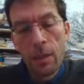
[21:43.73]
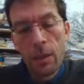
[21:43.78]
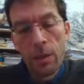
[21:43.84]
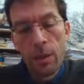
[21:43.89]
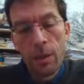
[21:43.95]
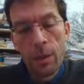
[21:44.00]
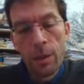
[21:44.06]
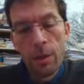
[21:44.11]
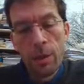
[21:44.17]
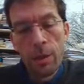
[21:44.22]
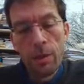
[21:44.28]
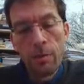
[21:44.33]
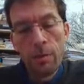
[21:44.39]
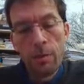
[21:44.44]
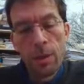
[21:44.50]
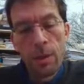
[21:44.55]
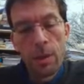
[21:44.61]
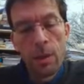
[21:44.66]

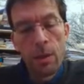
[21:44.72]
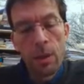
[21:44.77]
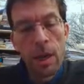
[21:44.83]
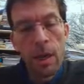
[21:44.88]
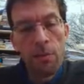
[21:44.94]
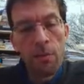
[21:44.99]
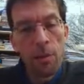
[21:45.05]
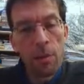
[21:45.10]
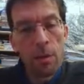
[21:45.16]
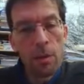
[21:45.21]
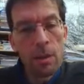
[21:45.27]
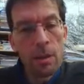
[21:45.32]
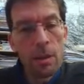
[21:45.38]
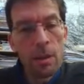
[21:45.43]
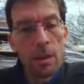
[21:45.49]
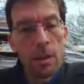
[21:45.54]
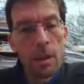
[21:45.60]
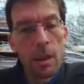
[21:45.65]
the
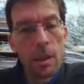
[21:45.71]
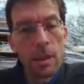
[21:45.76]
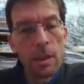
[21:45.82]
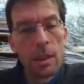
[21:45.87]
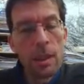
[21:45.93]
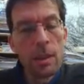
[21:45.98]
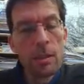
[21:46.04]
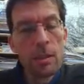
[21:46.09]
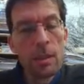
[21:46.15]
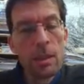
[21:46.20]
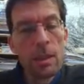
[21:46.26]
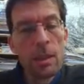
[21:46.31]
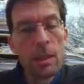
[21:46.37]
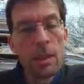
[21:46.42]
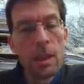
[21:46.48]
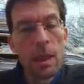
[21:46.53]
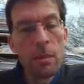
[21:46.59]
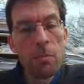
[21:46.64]
levels didn't
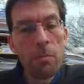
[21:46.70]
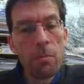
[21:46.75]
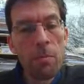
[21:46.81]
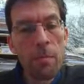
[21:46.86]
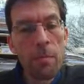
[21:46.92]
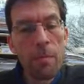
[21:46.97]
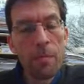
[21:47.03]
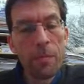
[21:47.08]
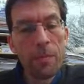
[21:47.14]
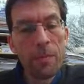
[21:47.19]
seem